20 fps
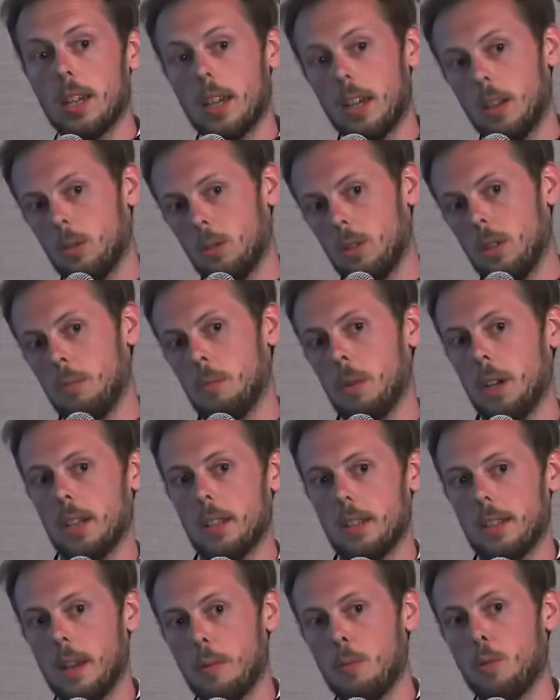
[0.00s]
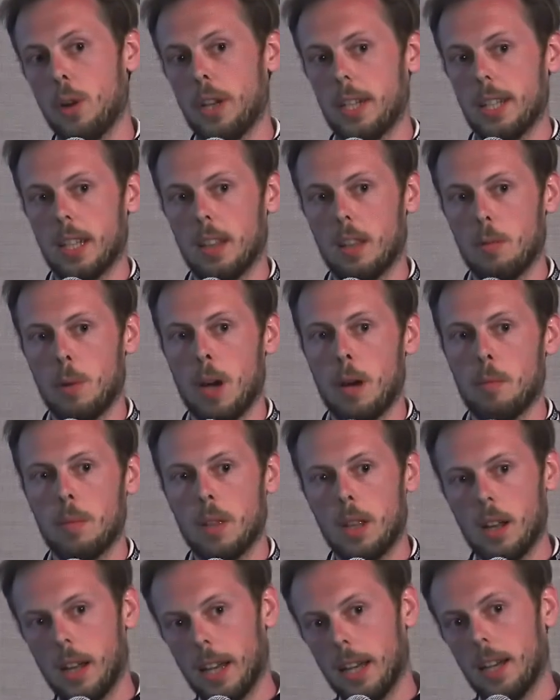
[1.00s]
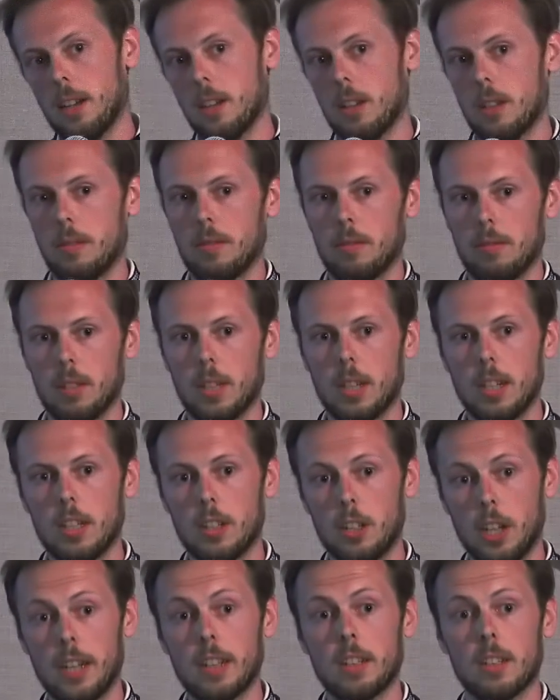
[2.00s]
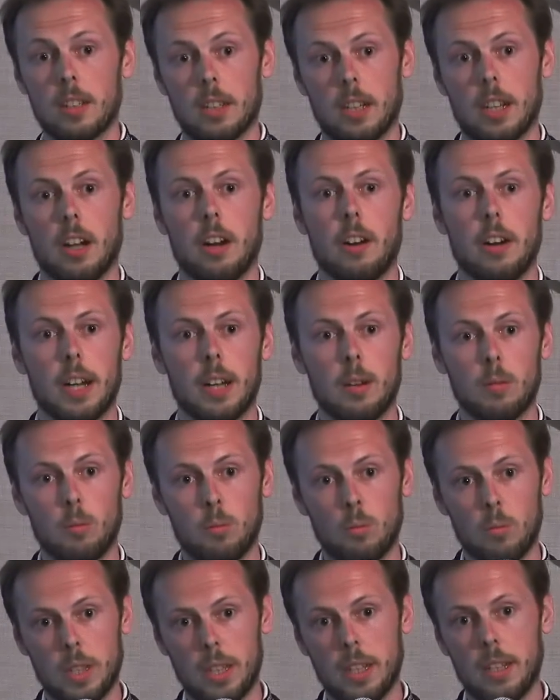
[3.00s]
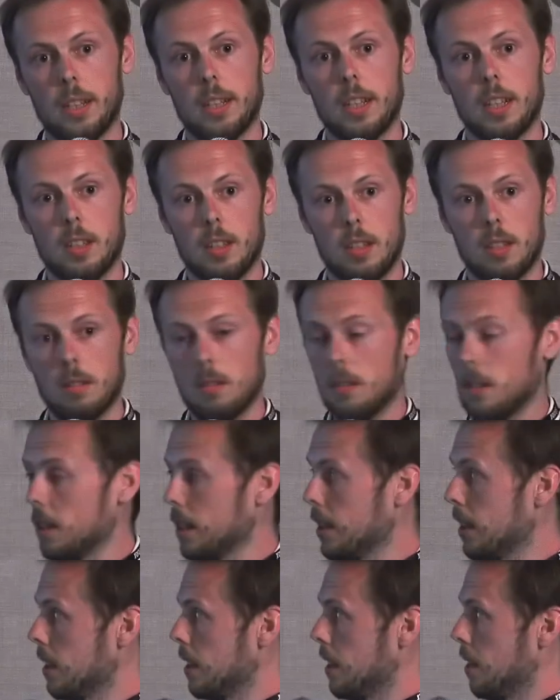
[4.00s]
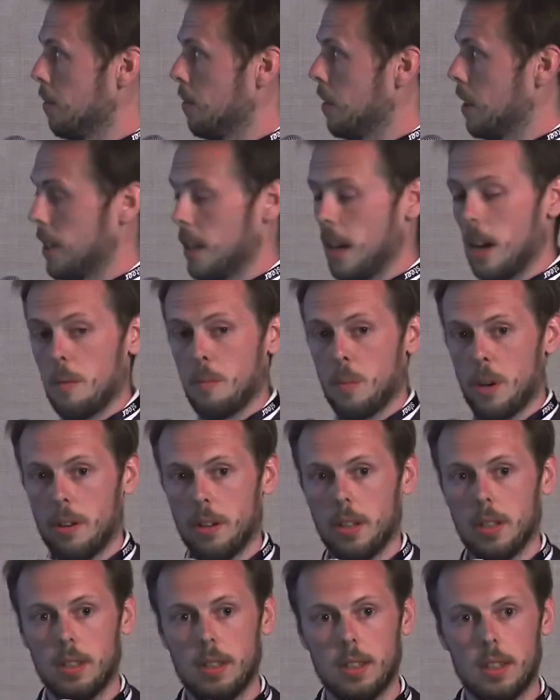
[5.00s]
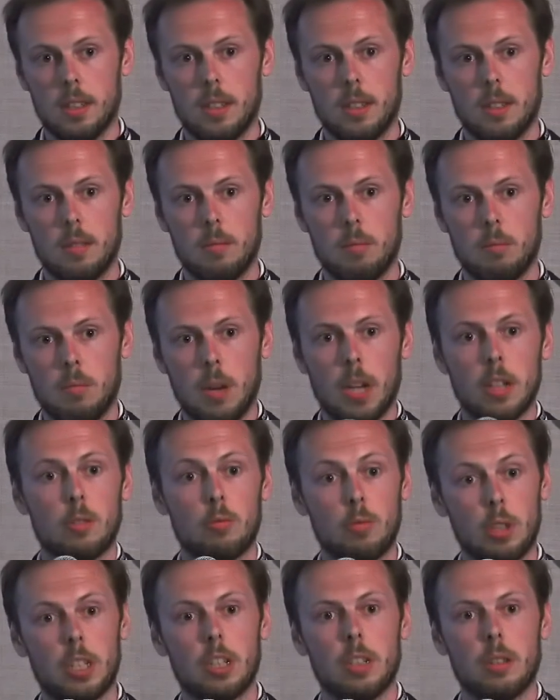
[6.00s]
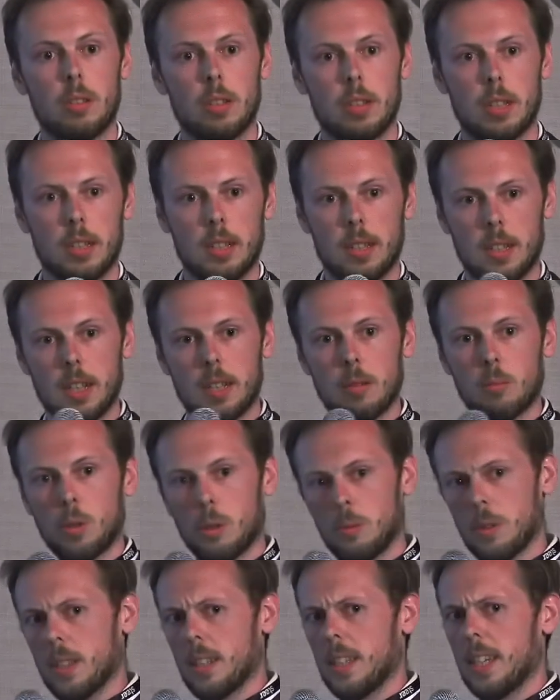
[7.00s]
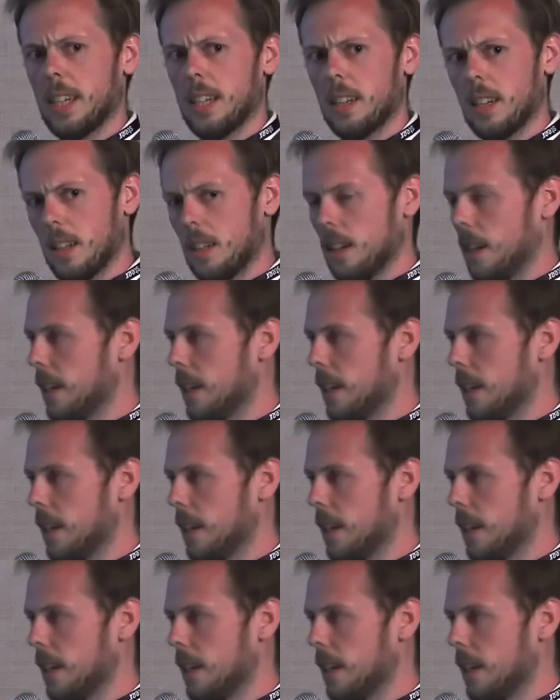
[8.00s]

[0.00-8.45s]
And also by separating them up, the likelihood of changes occurring within these different time periods is much reduced, and we would see